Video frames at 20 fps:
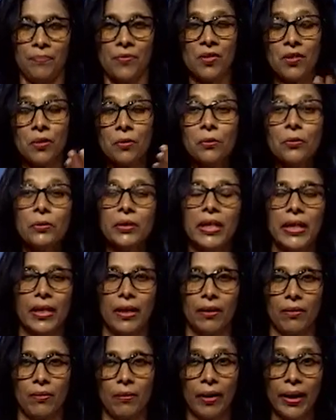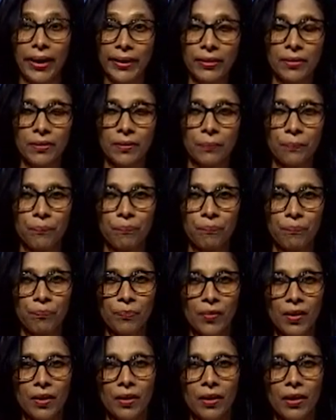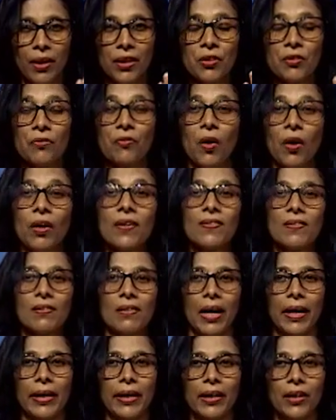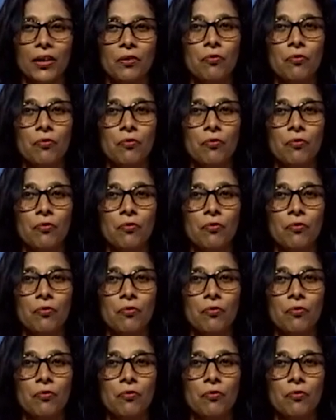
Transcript: soothing, right? It was like